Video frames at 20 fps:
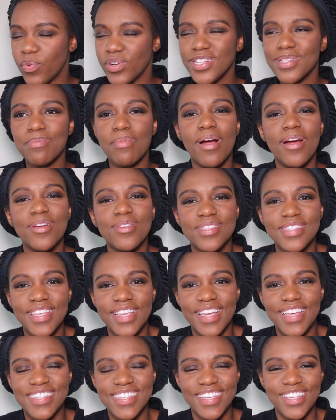What is Mario
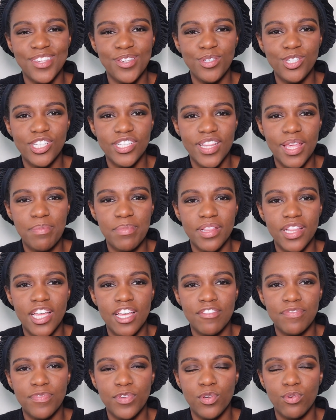saying? Is it, you should let me
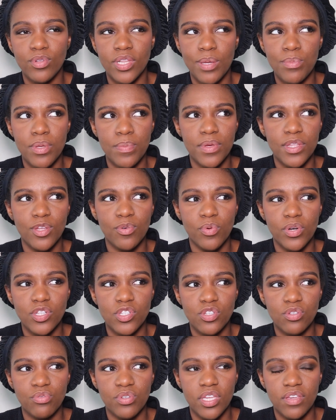love you, let me be the
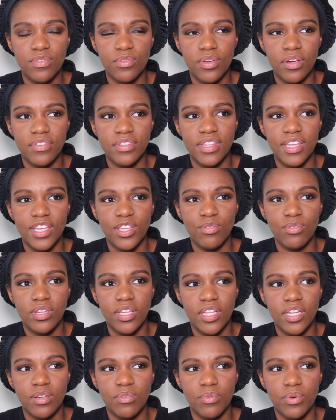one to give you everything you
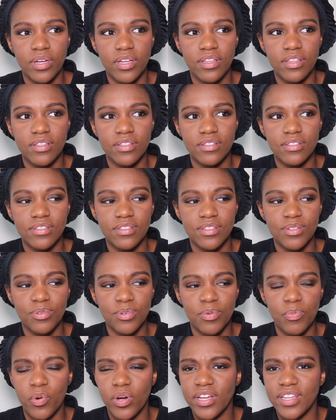need and want,
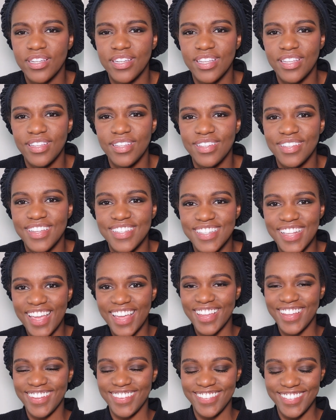or want and need? Is
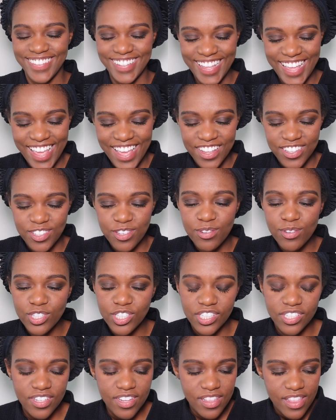that him? You
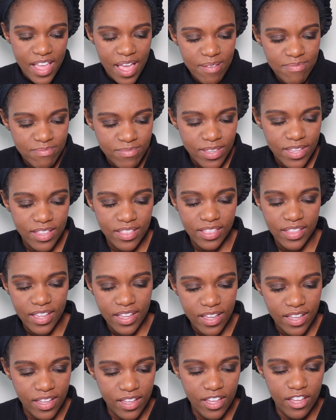should let me
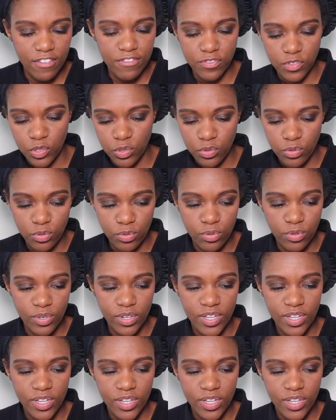love you.